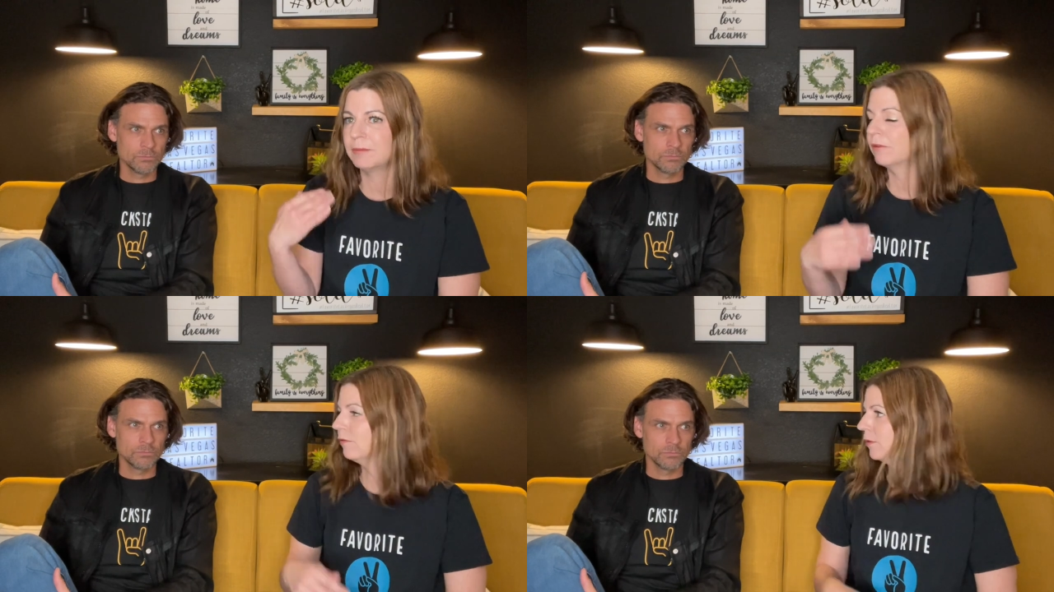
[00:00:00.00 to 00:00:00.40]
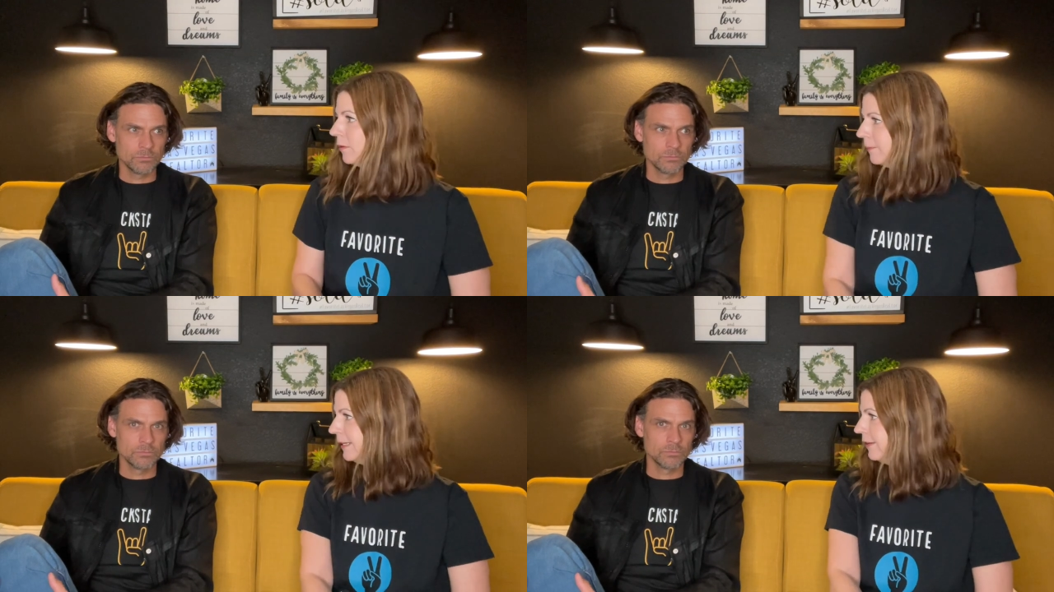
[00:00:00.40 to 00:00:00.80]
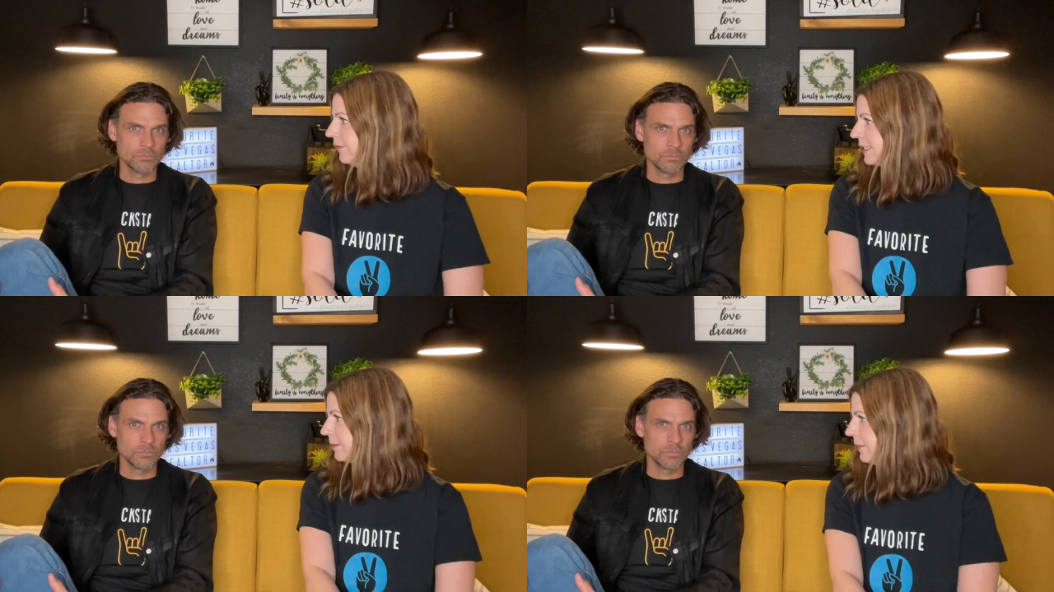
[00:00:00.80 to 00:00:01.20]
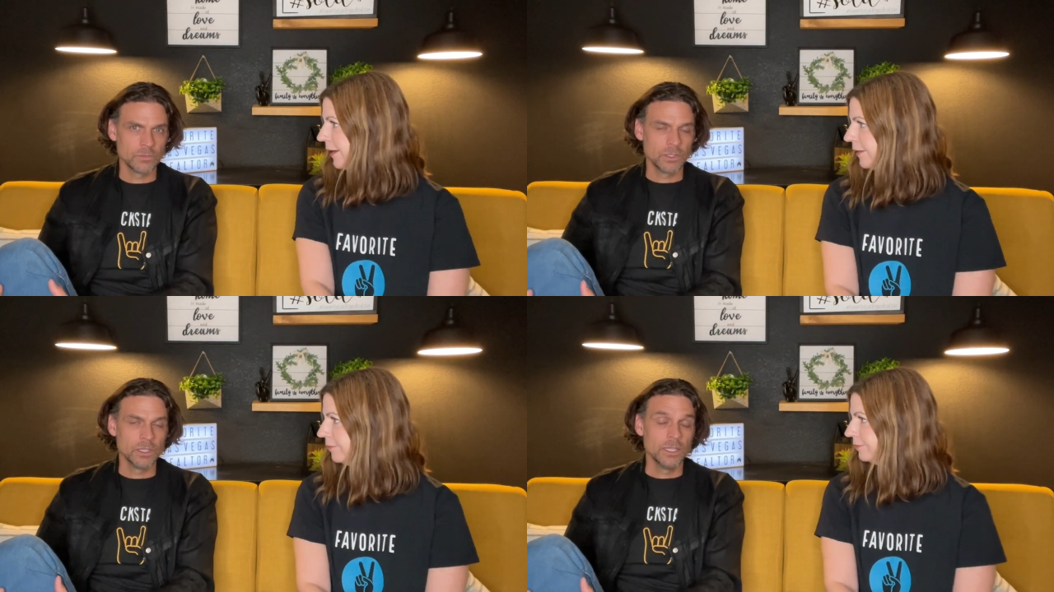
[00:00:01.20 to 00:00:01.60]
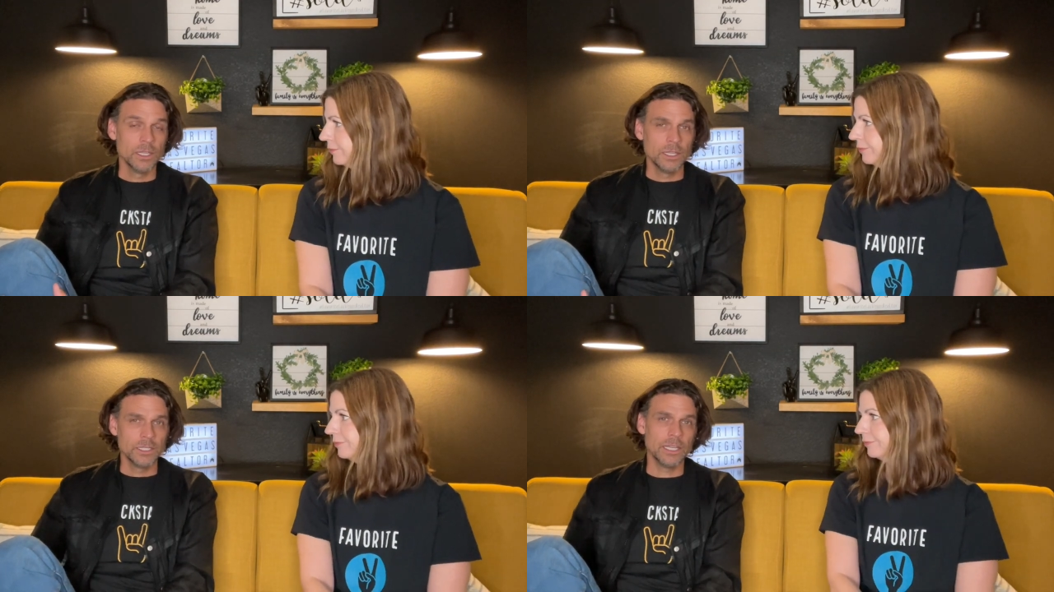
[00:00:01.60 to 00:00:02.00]
Speaker 1: before we even submit it.
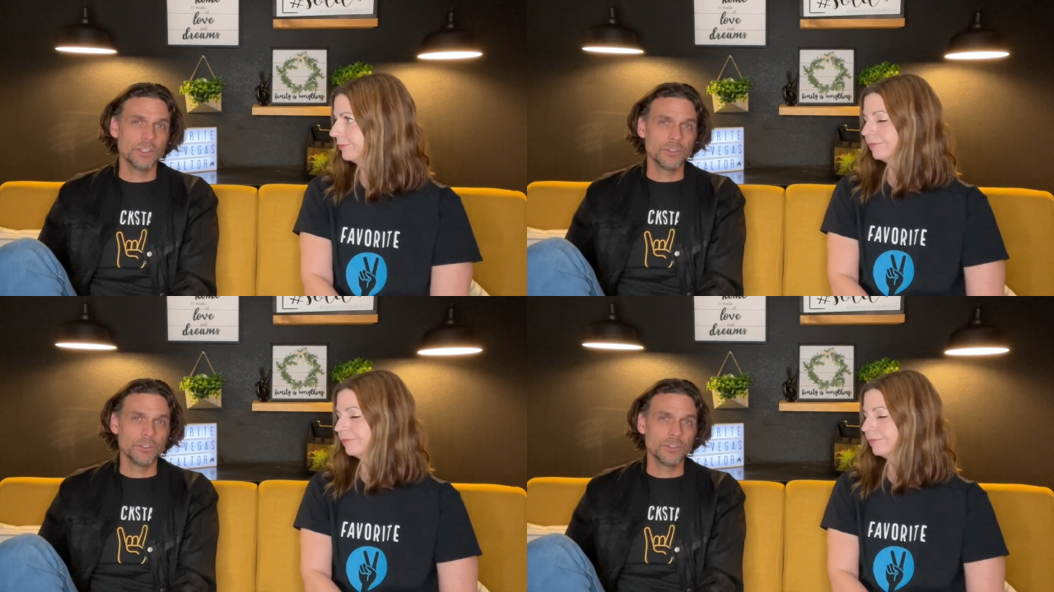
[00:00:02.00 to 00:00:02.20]
Yeah, you're